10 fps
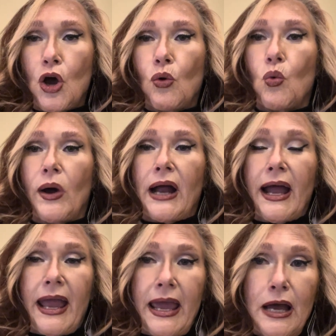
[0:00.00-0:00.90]
What I
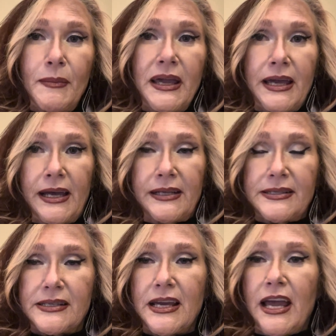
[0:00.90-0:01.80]
am
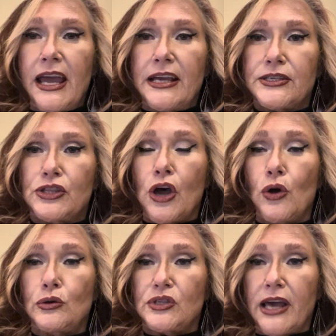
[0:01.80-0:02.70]
against is
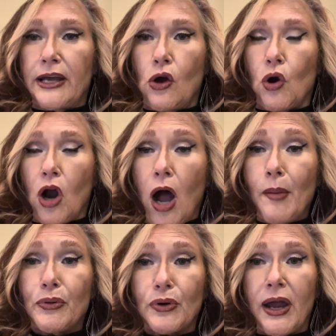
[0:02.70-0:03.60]
those that are
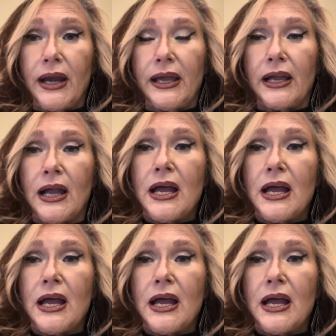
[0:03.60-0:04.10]
operating